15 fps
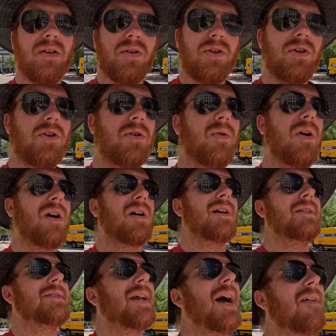you are
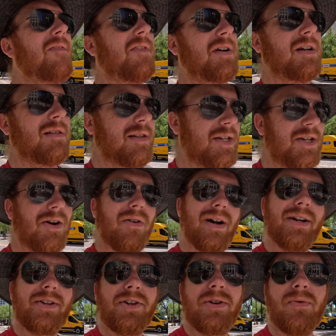definitely
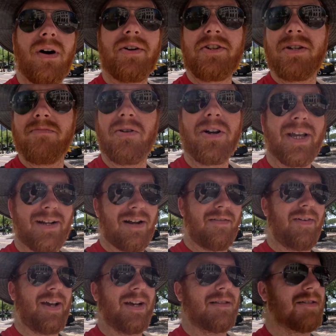going to want to book in
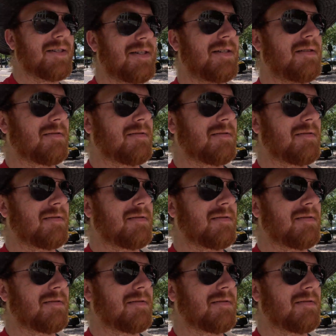advance.